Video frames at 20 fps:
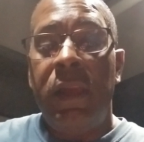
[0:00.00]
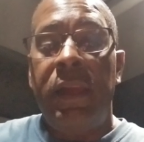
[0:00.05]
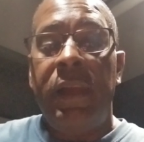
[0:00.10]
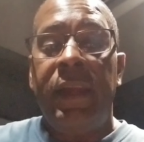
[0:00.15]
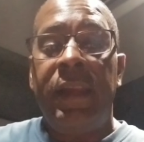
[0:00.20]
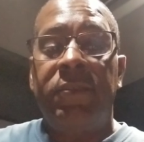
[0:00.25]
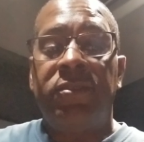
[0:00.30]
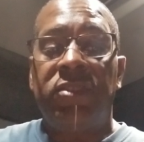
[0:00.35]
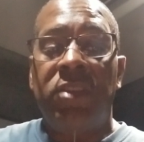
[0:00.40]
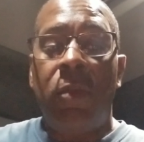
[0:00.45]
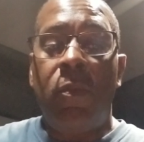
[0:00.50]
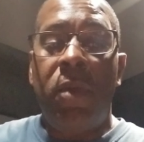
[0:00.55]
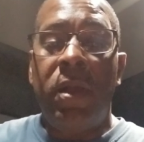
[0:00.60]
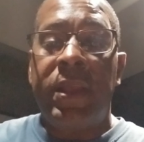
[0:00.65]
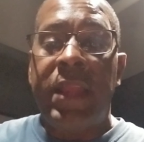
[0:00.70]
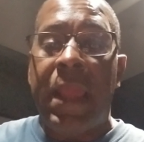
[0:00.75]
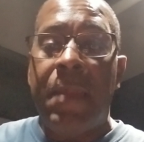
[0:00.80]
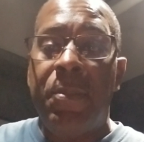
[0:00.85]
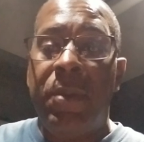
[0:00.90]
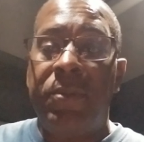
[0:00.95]
If someone
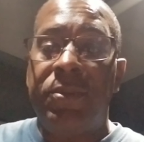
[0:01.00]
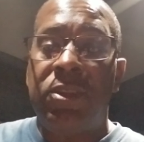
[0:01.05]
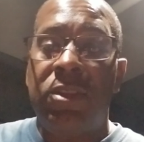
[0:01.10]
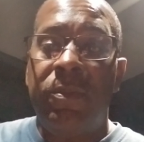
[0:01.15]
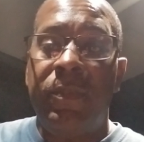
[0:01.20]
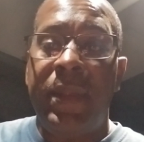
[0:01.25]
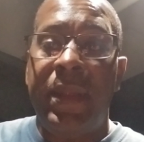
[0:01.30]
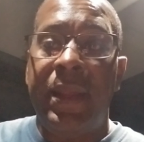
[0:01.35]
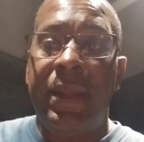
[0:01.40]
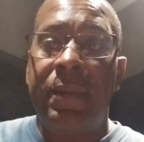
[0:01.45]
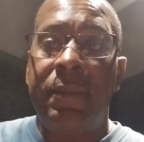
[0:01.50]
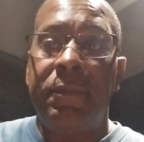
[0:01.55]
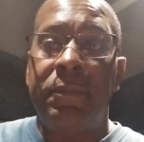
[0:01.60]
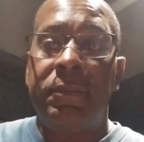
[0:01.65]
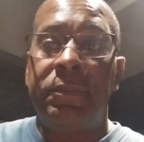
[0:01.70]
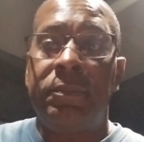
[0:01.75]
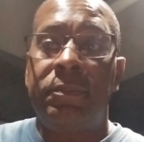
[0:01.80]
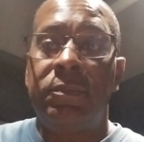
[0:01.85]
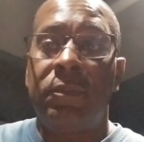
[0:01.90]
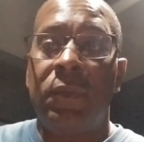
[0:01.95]
came up to me
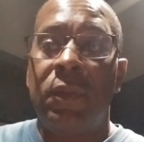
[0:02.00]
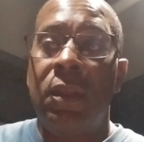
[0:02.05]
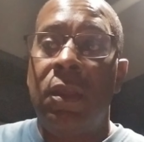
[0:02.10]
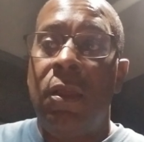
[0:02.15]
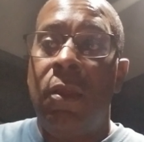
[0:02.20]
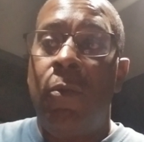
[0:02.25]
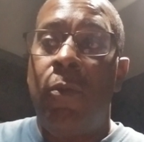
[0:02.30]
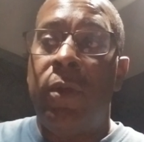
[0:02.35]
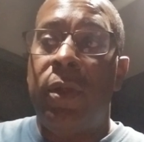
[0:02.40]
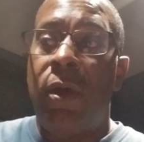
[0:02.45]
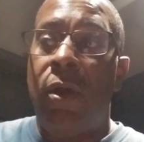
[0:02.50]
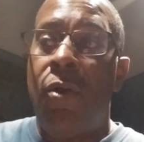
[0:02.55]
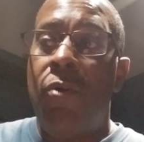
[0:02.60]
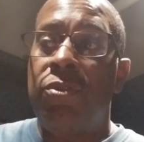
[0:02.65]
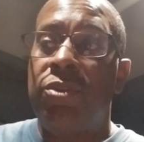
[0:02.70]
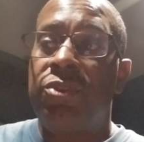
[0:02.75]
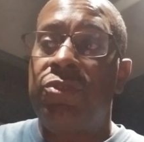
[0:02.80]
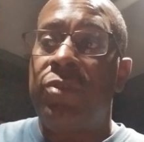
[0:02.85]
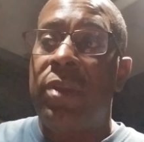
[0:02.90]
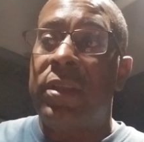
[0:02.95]
with an
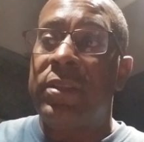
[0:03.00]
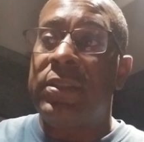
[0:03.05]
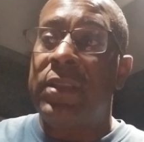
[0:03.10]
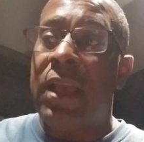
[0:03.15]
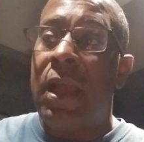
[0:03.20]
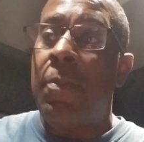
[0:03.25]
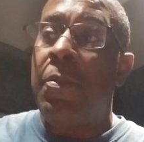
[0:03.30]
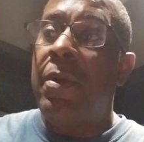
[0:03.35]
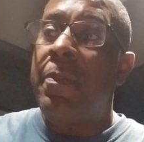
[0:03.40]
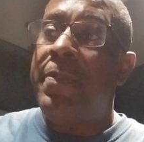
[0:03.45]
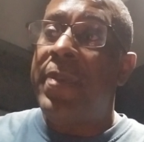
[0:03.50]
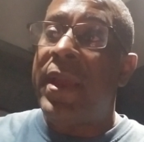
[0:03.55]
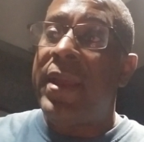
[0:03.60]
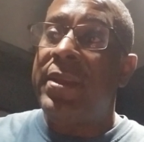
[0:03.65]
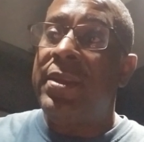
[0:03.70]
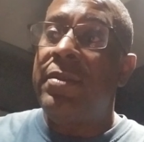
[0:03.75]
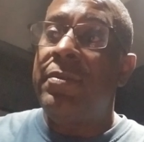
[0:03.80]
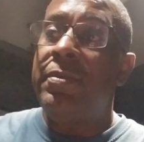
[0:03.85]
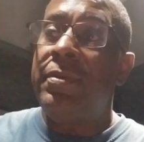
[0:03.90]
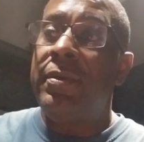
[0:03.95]
older truck and say, I'm going to pay
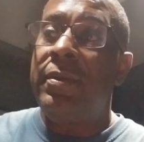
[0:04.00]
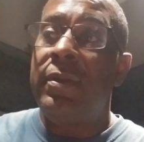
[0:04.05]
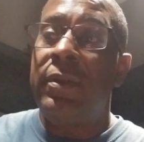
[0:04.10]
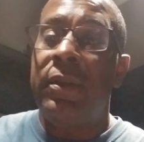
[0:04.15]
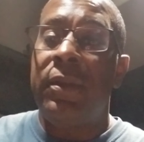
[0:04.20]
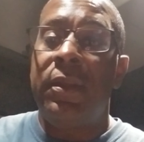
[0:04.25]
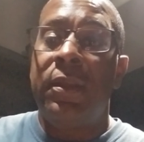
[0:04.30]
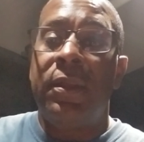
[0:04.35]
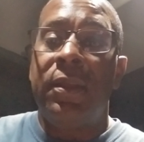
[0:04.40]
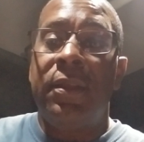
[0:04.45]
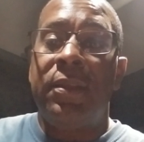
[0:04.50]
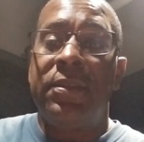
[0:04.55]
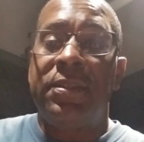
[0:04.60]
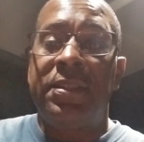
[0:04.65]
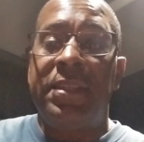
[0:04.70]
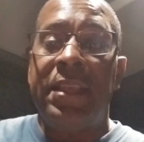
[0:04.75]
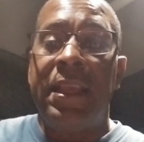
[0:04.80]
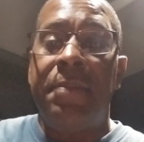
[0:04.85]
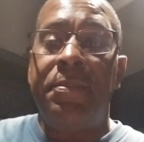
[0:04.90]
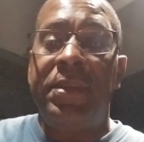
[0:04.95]
you
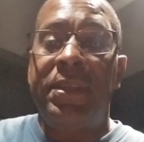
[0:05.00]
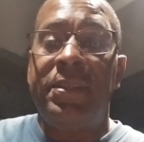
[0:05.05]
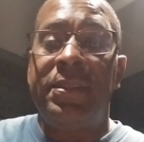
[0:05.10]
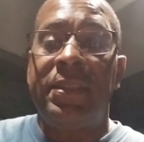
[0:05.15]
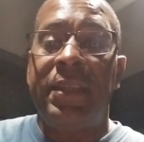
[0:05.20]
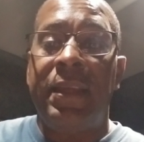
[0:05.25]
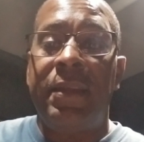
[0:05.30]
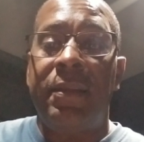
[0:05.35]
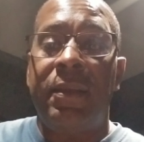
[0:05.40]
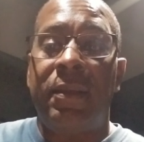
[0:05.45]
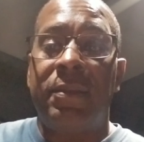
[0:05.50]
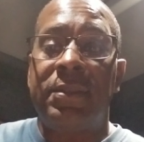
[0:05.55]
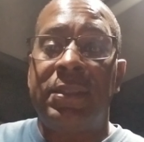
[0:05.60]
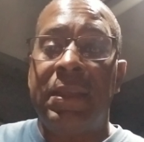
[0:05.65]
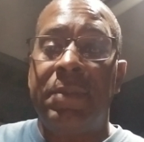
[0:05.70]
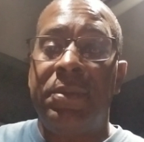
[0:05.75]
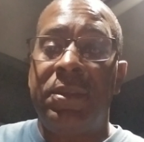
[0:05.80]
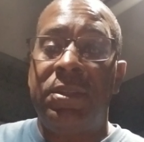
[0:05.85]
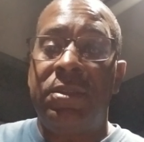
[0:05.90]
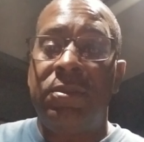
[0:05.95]
70 cents or
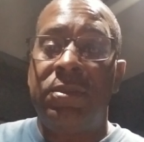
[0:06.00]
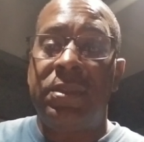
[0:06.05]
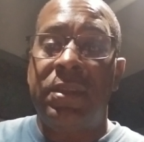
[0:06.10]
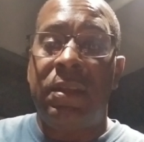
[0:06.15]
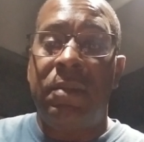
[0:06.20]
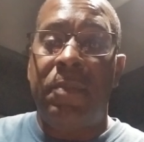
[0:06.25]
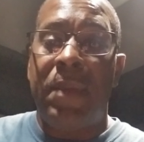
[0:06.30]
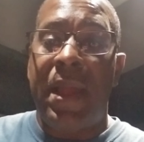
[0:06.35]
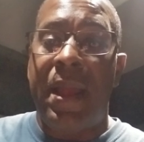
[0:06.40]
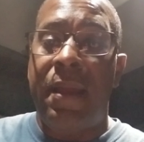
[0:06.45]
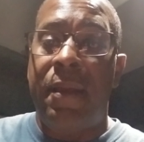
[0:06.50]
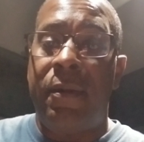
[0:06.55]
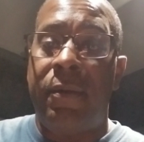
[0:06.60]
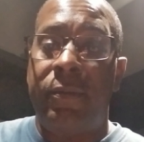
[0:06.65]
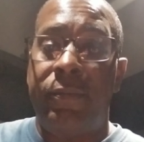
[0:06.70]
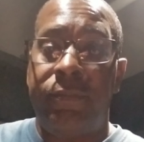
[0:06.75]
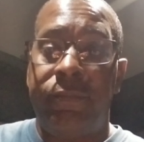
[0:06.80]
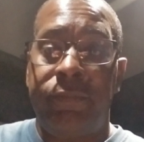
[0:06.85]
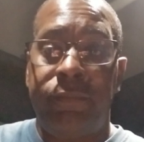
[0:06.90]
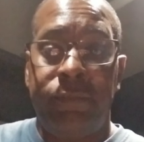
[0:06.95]
72 cents a mile,
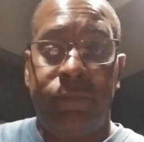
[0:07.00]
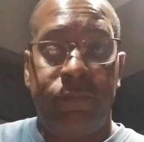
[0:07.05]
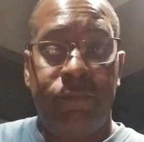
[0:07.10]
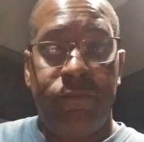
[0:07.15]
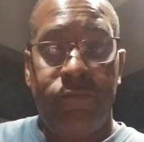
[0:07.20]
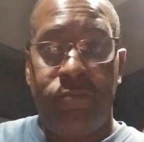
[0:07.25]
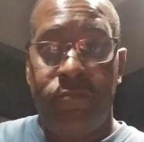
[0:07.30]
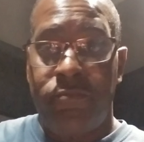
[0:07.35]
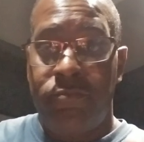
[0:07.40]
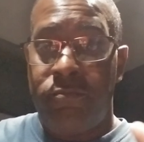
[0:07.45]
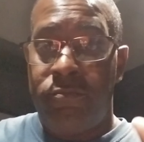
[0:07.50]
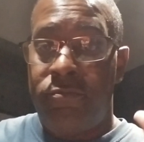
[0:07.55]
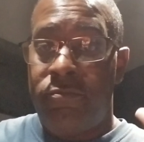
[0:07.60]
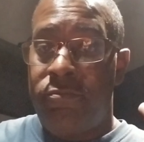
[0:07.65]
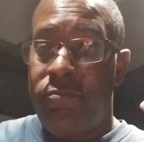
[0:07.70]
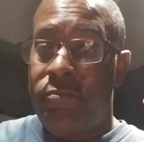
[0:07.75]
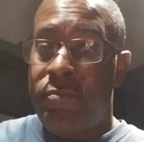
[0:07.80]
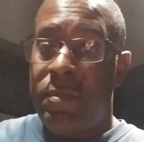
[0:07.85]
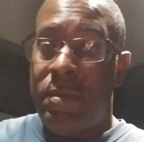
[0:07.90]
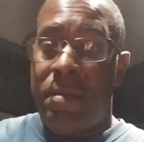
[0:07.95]

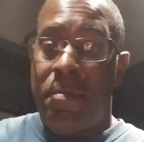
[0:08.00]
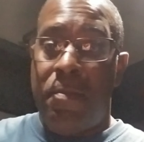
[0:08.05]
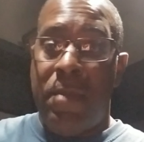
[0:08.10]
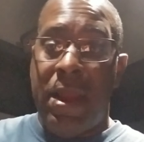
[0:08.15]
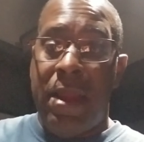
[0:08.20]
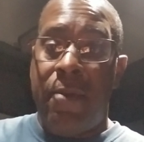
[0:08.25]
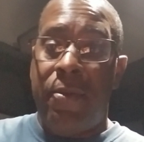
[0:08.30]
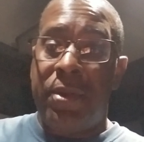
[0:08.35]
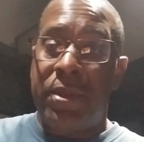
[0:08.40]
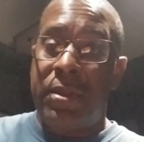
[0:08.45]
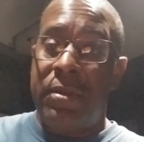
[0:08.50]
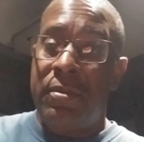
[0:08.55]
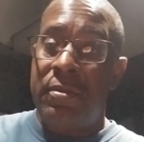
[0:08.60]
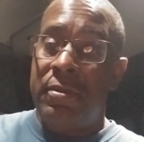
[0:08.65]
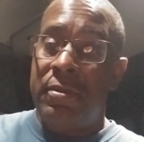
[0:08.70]
Maverick,